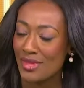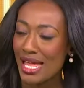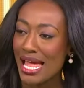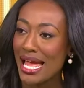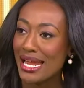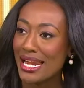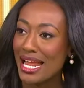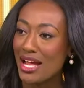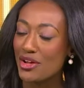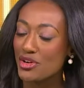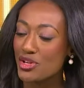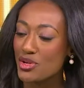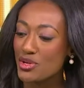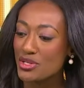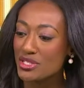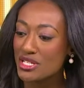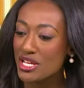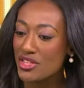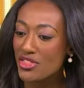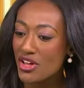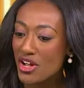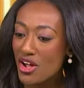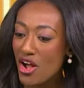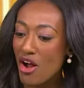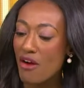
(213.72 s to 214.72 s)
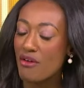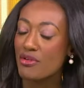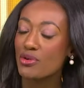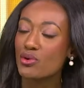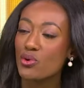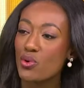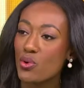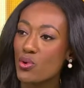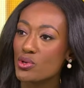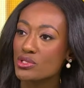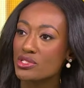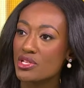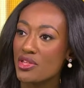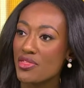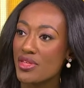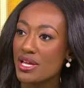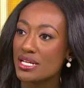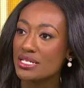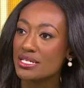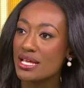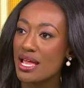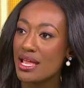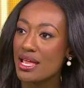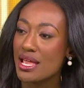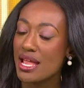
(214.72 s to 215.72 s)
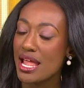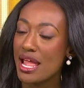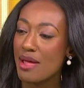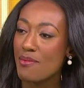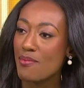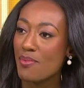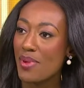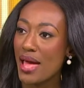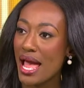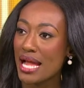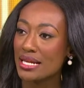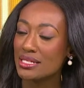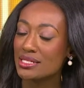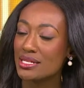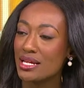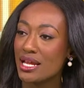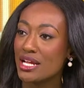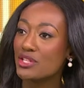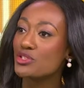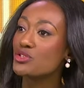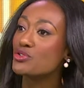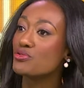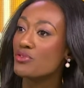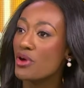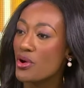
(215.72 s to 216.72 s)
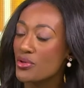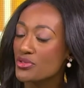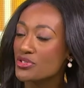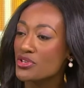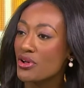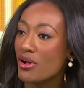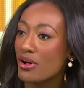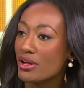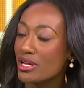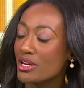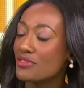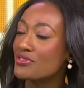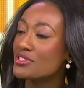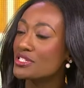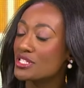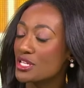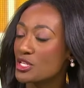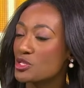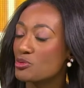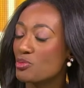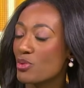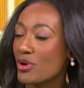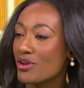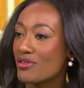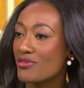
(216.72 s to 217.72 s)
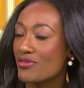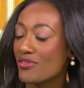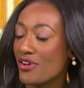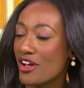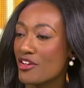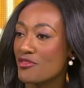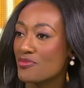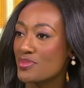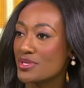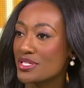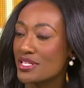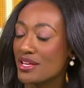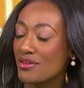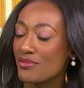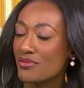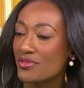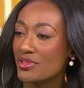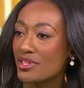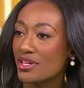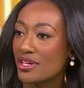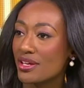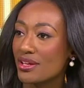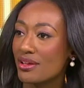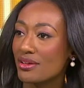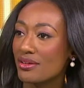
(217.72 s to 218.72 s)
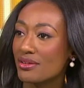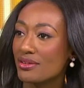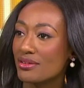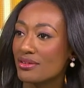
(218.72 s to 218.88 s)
And how do you see the current course that they're taking impacting its growth target of 6.5% for the year?